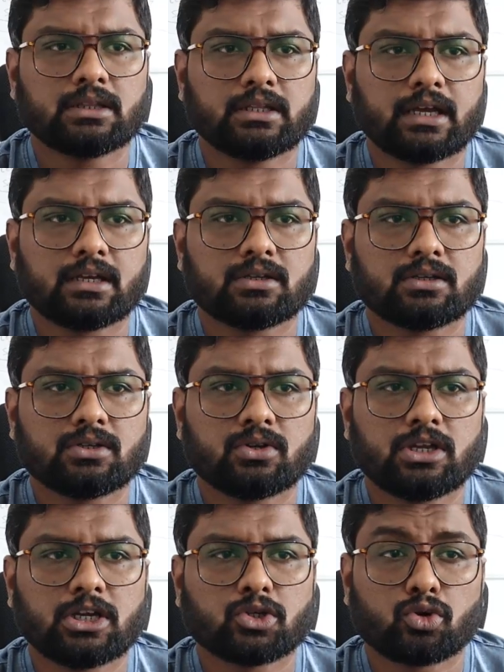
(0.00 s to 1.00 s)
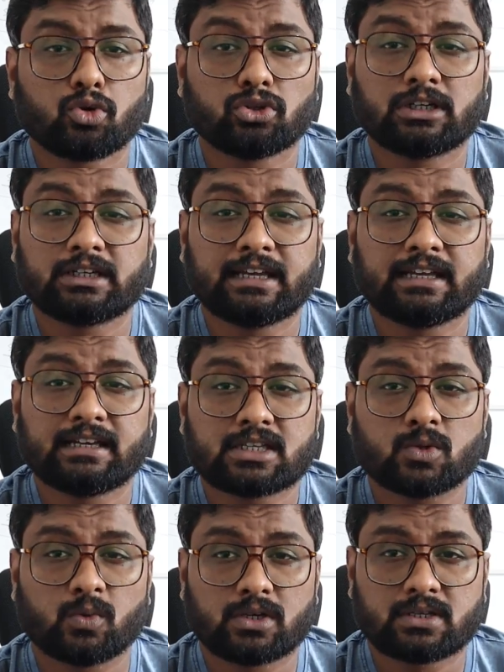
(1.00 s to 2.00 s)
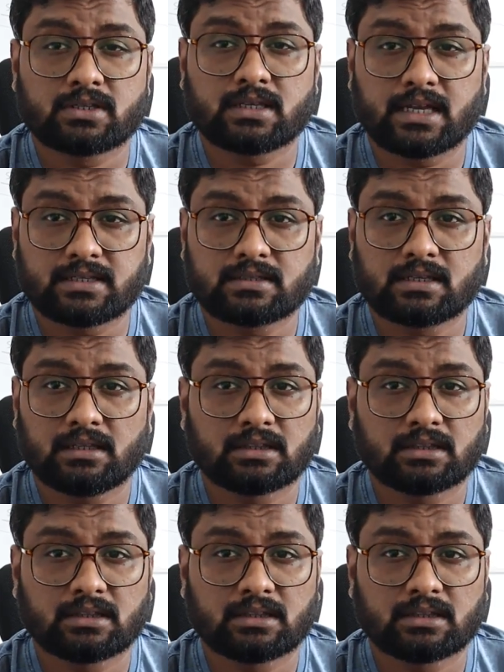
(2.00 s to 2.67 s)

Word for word: Then you need to know the T L S versus S S L.